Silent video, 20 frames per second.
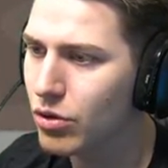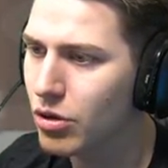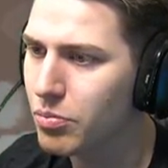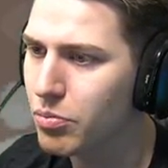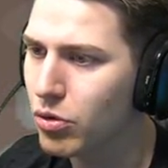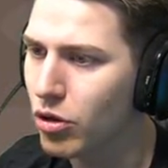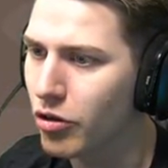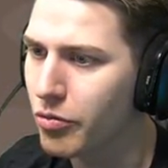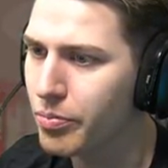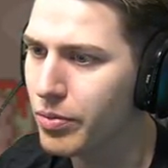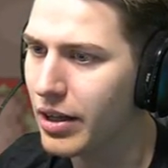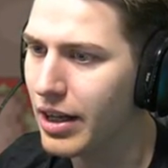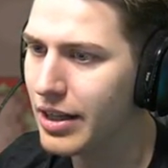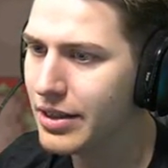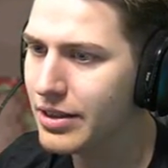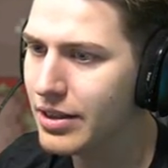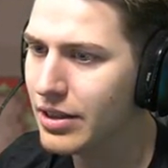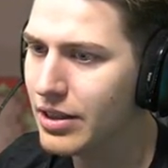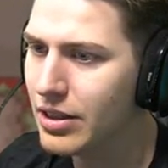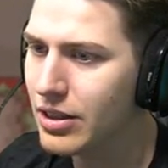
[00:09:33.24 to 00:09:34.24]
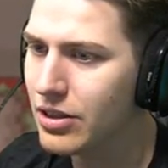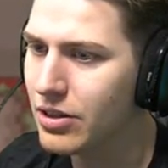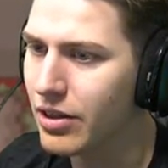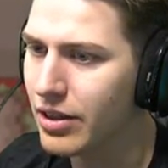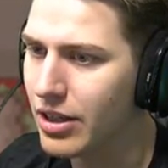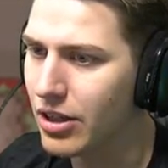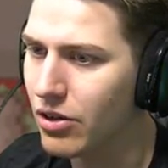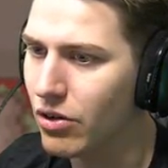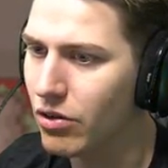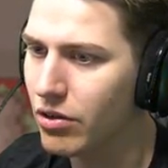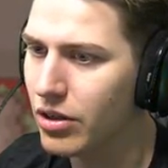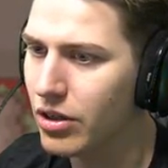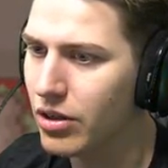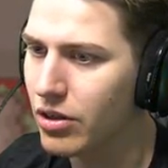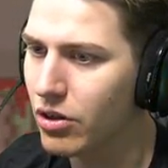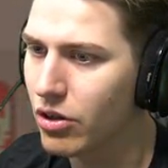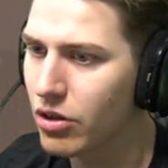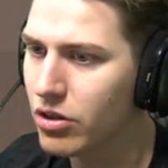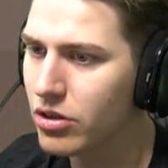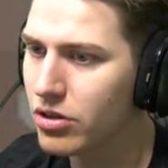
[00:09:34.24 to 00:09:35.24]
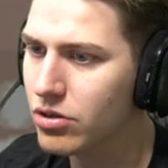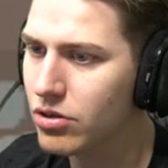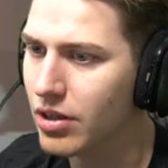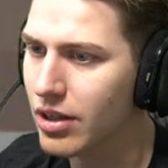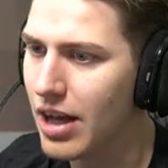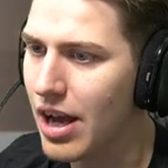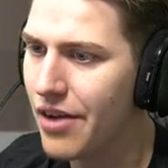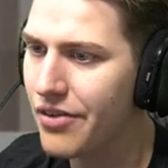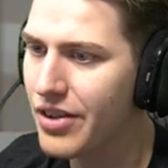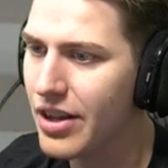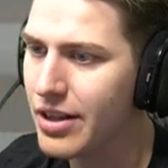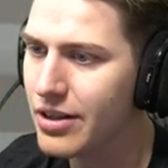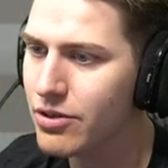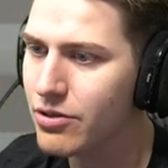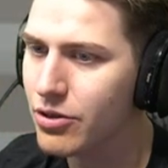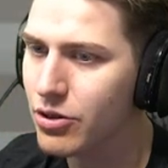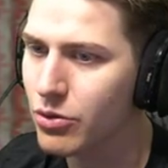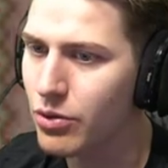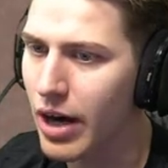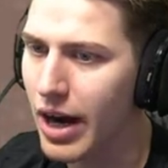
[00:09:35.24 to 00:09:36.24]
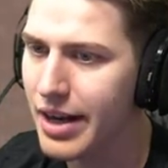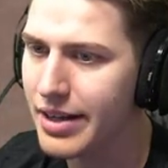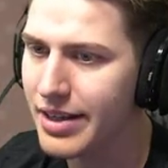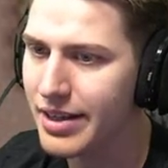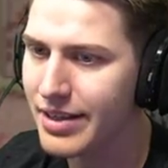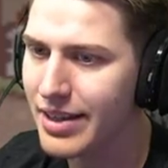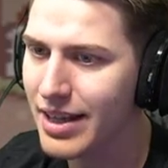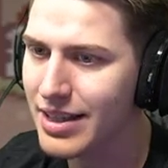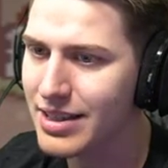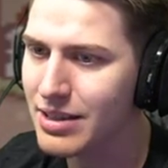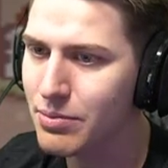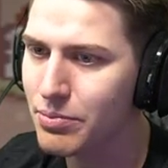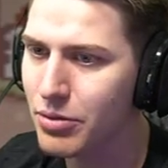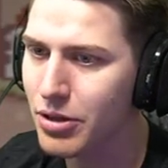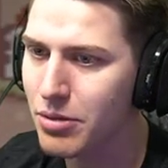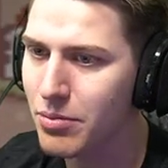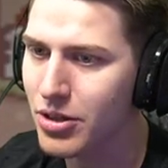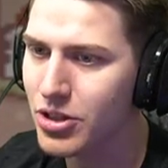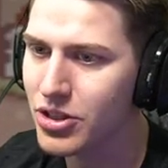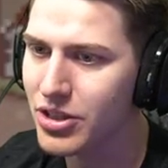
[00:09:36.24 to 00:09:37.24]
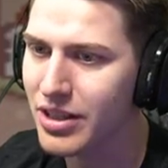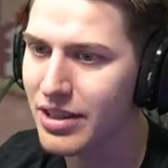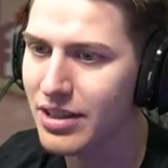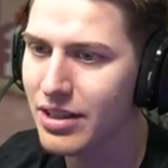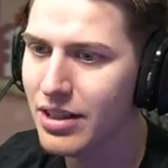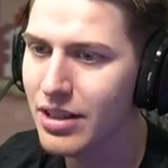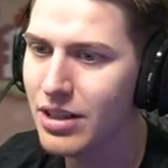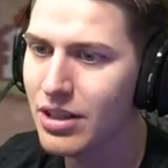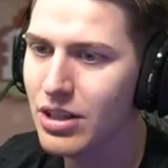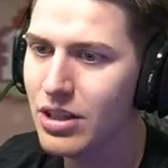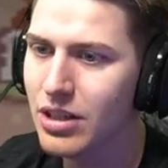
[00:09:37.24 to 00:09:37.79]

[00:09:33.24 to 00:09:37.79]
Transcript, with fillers: To the pool of blood. I can only look to the left and to the right, and that's pretty much it.